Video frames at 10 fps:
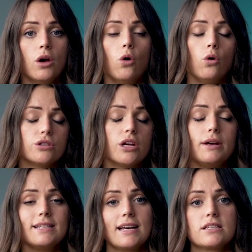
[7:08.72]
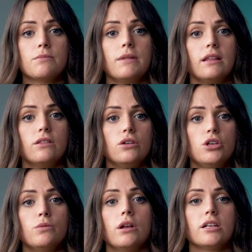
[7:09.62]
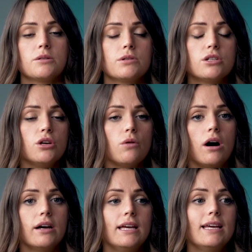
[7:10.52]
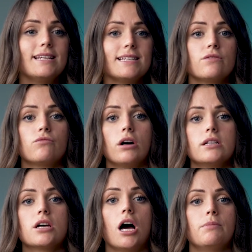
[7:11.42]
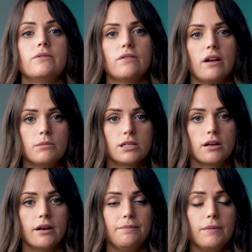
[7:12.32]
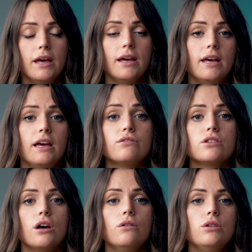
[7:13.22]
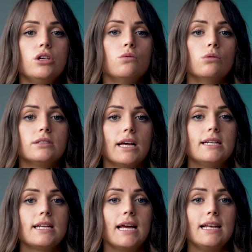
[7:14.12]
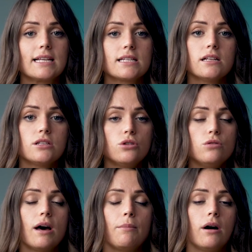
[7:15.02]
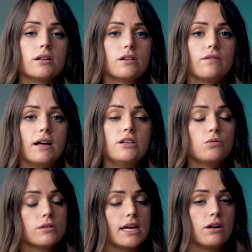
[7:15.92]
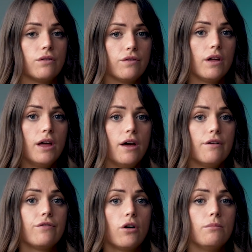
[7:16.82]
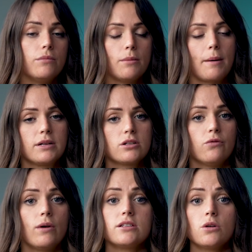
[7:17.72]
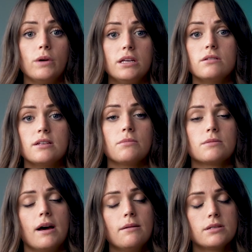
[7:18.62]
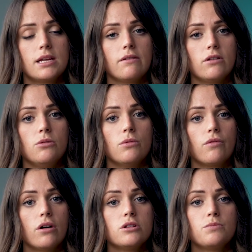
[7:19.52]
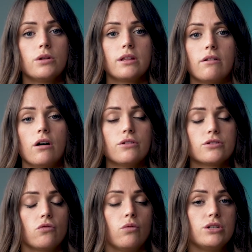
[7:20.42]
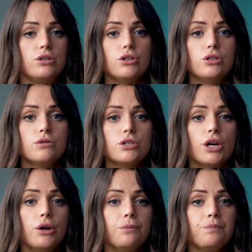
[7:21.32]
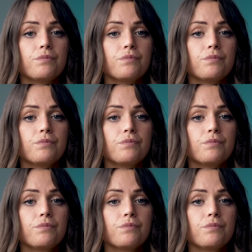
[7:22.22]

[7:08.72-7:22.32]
Also, is that something that you would like to pursue, i.e. is it the right type of development site? If so, you will send a letter to that parcel of land. You will take off from your mapping software. So we use Nimbus Maps here at Newman Rose, but there are other softwares you can use too.